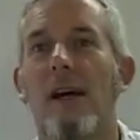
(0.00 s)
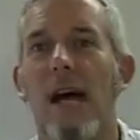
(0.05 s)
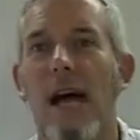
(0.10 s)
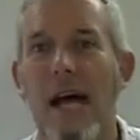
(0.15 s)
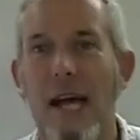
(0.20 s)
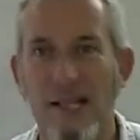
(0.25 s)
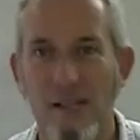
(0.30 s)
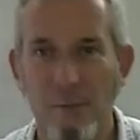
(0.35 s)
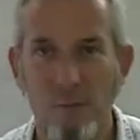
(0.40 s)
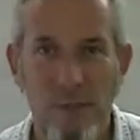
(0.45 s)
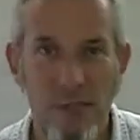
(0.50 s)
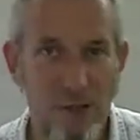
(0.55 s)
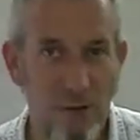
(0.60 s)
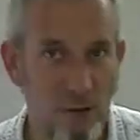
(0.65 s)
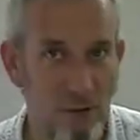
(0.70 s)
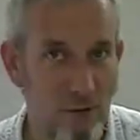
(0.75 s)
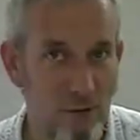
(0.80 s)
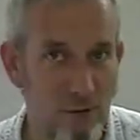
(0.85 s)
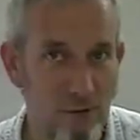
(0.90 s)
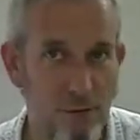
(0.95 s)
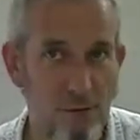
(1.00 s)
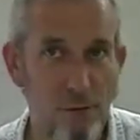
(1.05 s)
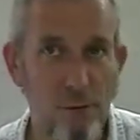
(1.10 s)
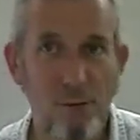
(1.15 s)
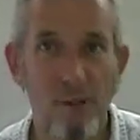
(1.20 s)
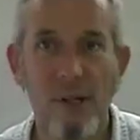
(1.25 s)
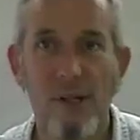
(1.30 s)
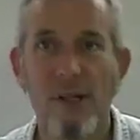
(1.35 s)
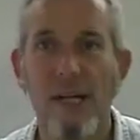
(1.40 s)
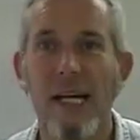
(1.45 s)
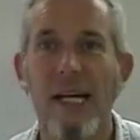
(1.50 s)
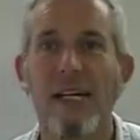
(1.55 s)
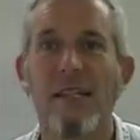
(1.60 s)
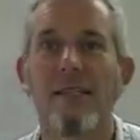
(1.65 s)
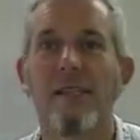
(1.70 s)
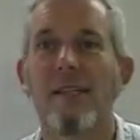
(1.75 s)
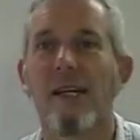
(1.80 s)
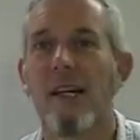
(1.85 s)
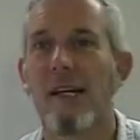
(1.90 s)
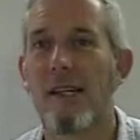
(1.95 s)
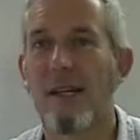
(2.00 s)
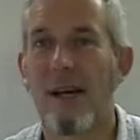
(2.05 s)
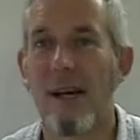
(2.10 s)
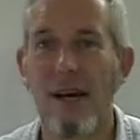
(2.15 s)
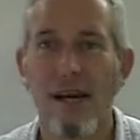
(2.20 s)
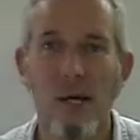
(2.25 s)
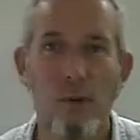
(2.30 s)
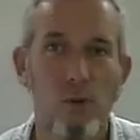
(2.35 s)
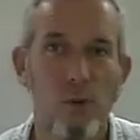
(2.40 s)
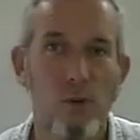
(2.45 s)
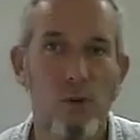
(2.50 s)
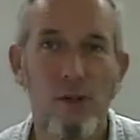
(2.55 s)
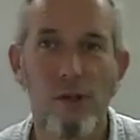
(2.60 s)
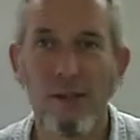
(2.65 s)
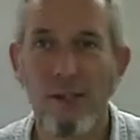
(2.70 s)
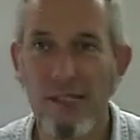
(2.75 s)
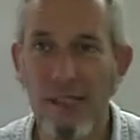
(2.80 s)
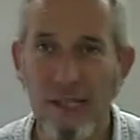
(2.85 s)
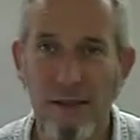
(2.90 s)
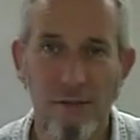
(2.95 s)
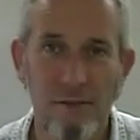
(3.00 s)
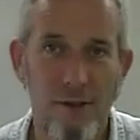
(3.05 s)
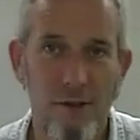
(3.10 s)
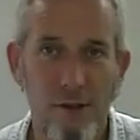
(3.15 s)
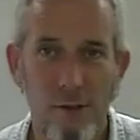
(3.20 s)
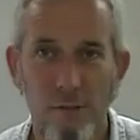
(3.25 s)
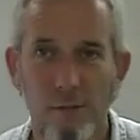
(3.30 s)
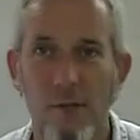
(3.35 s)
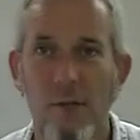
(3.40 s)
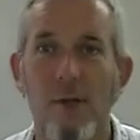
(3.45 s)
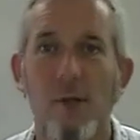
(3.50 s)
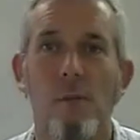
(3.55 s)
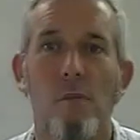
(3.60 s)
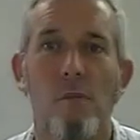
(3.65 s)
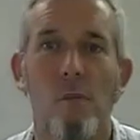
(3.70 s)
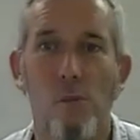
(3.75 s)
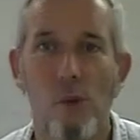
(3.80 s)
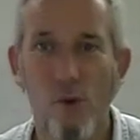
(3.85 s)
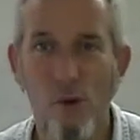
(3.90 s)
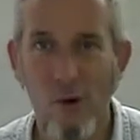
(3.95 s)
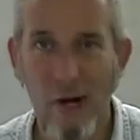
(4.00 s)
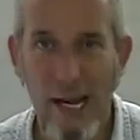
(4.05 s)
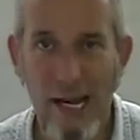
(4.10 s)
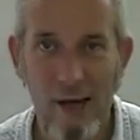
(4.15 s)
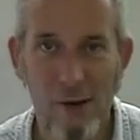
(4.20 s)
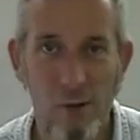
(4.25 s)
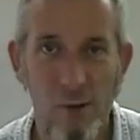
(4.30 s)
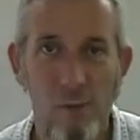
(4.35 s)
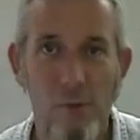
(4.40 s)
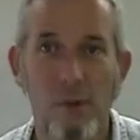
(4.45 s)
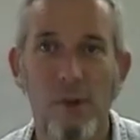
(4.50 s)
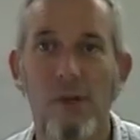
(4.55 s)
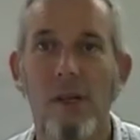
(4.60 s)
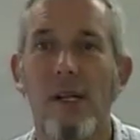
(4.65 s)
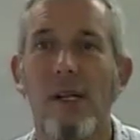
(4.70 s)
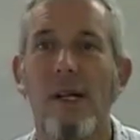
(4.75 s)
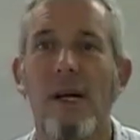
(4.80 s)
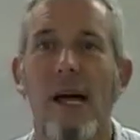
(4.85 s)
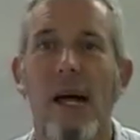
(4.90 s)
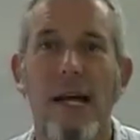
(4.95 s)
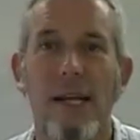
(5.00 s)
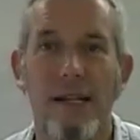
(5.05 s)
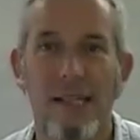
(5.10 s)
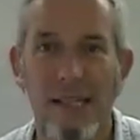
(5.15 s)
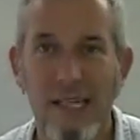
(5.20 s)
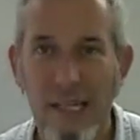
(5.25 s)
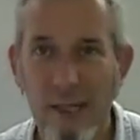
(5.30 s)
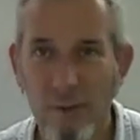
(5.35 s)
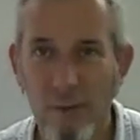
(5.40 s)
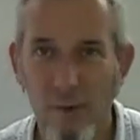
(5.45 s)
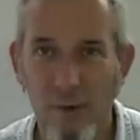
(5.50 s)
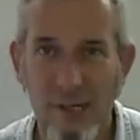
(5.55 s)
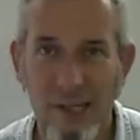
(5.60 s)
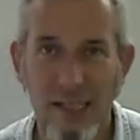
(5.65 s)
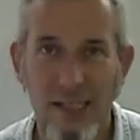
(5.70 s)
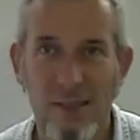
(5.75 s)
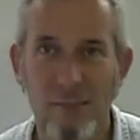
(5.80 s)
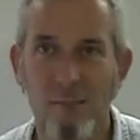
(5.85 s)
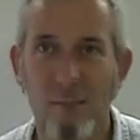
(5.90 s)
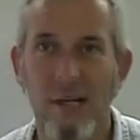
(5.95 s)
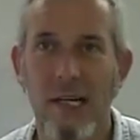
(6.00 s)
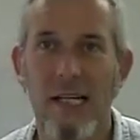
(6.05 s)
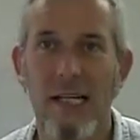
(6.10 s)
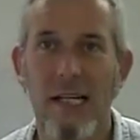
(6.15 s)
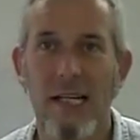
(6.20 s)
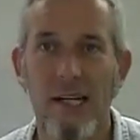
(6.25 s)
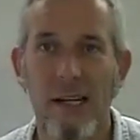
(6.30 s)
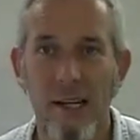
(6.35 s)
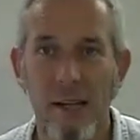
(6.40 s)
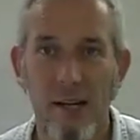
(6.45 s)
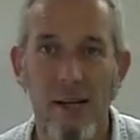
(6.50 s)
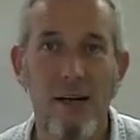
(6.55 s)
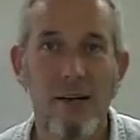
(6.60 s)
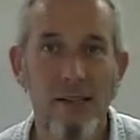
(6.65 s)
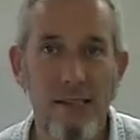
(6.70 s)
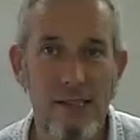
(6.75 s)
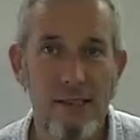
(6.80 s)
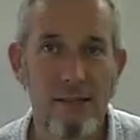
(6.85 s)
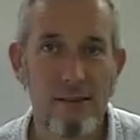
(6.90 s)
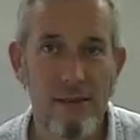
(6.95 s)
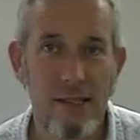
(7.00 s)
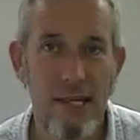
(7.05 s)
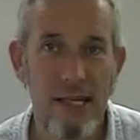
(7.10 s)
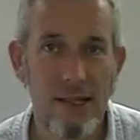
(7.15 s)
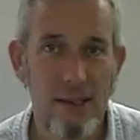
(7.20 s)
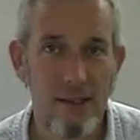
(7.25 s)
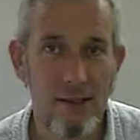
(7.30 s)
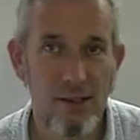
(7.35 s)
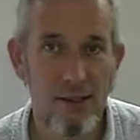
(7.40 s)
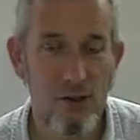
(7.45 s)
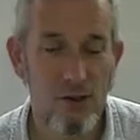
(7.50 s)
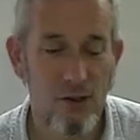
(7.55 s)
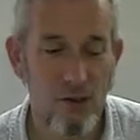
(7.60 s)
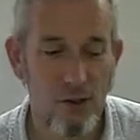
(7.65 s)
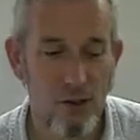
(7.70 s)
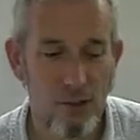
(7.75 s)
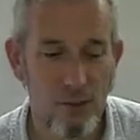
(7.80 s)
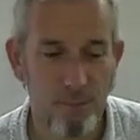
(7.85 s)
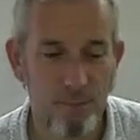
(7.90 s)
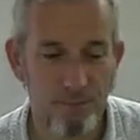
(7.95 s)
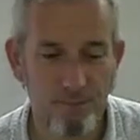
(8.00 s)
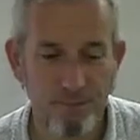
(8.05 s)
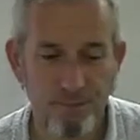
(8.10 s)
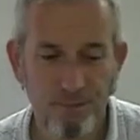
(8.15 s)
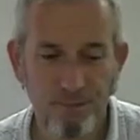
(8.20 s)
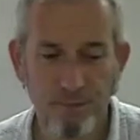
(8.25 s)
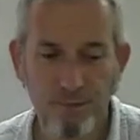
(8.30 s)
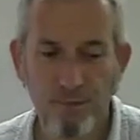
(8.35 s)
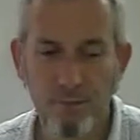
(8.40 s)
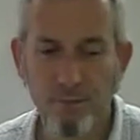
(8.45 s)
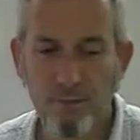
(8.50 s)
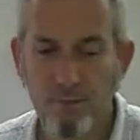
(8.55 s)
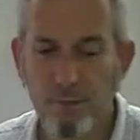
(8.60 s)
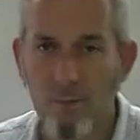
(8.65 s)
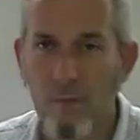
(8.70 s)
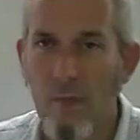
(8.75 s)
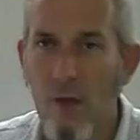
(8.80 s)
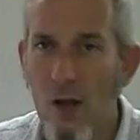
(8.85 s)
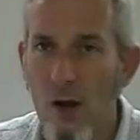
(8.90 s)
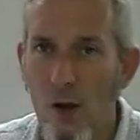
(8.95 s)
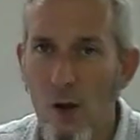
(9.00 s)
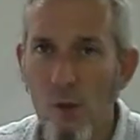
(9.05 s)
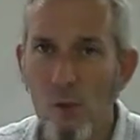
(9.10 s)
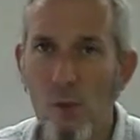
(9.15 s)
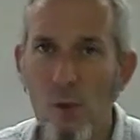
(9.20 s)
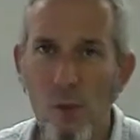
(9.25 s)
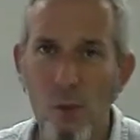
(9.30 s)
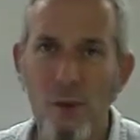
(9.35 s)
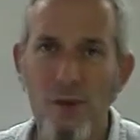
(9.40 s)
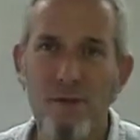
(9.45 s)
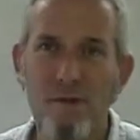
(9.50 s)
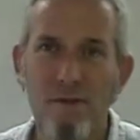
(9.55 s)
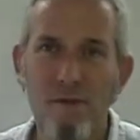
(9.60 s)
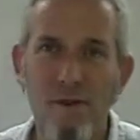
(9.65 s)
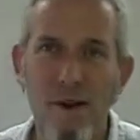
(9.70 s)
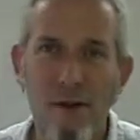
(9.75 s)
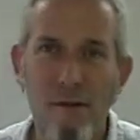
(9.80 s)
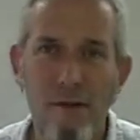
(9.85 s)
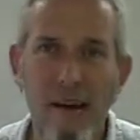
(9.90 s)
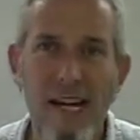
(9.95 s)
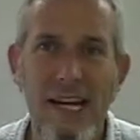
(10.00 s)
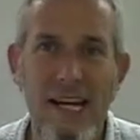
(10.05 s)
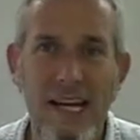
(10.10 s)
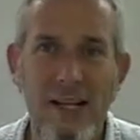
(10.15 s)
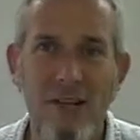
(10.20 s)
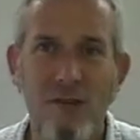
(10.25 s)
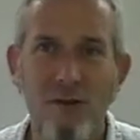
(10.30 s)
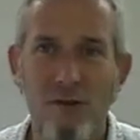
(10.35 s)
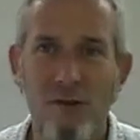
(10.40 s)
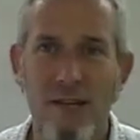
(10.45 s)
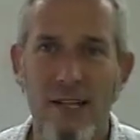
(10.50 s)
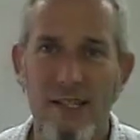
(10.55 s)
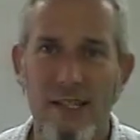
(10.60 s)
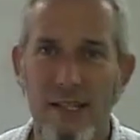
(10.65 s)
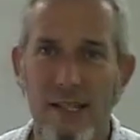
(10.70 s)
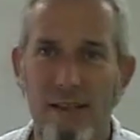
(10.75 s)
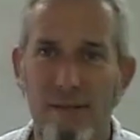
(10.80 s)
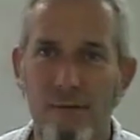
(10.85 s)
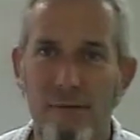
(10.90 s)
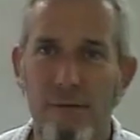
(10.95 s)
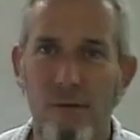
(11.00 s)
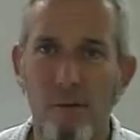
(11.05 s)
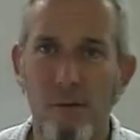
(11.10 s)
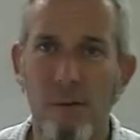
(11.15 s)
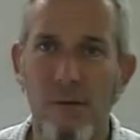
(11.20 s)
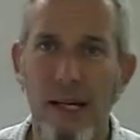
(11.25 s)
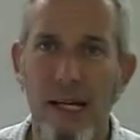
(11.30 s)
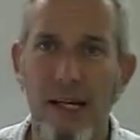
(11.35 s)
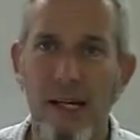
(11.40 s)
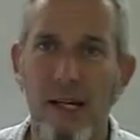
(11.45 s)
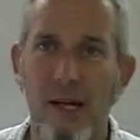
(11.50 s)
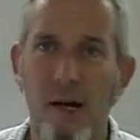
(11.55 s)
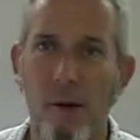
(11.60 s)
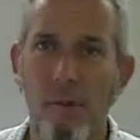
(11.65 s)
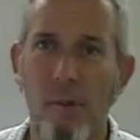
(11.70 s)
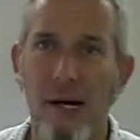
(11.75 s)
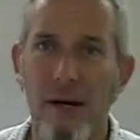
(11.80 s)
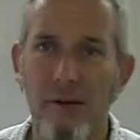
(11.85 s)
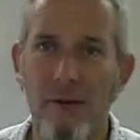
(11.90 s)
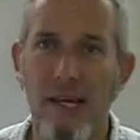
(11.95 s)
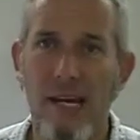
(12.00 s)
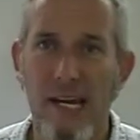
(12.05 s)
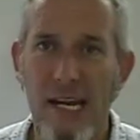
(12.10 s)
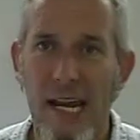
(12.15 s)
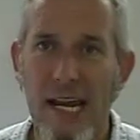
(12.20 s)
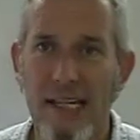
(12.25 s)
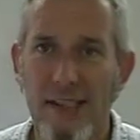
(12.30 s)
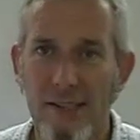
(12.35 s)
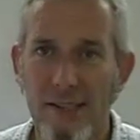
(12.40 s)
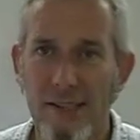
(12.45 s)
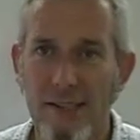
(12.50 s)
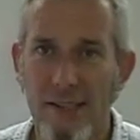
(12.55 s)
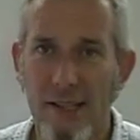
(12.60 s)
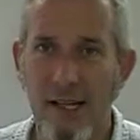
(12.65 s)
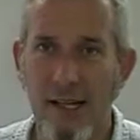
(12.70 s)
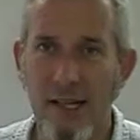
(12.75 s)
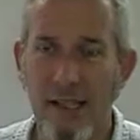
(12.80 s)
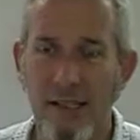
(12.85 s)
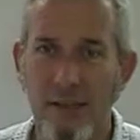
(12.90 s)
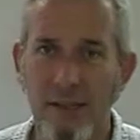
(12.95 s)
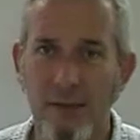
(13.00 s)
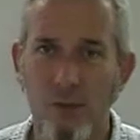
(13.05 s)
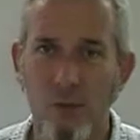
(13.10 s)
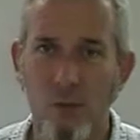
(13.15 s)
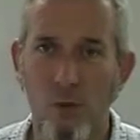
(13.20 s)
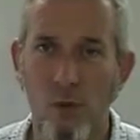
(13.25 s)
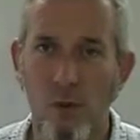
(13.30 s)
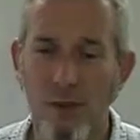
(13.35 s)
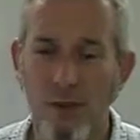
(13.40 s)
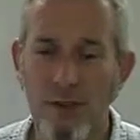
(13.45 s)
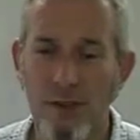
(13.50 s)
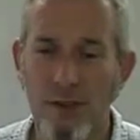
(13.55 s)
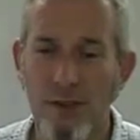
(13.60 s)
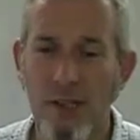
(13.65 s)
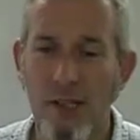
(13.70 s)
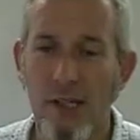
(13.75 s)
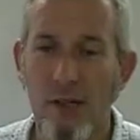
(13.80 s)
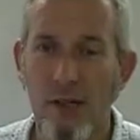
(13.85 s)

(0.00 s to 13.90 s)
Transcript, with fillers: ask me to reformulate, and I would give them more help and keep on explaining until they understood. What was very interesting for me about that exercise was